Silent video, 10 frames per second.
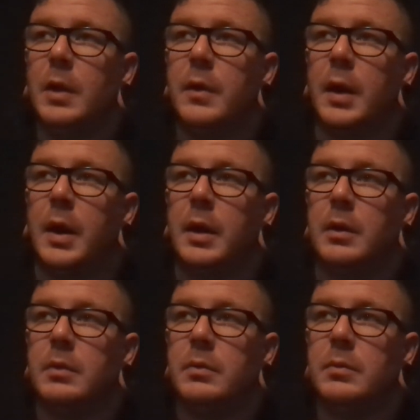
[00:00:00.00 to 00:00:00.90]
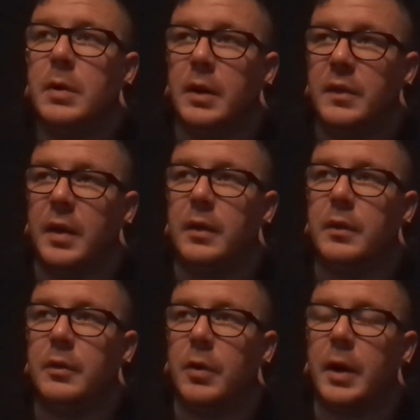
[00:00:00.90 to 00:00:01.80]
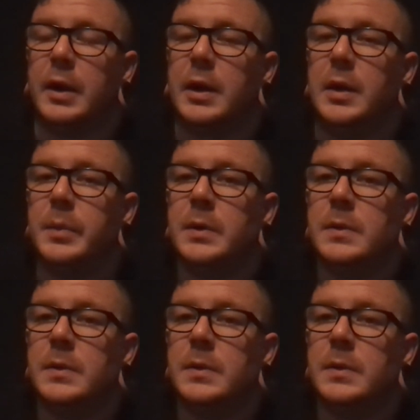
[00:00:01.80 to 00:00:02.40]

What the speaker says: that I intend to try to keep.